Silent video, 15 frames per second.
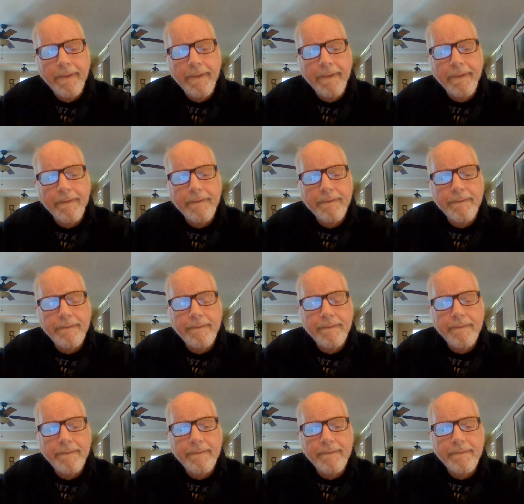
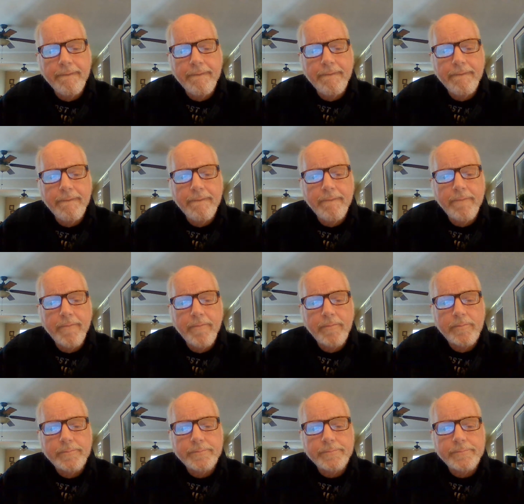
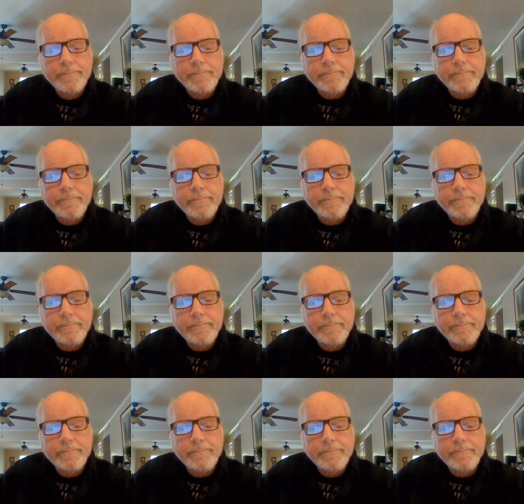Nobody speaks.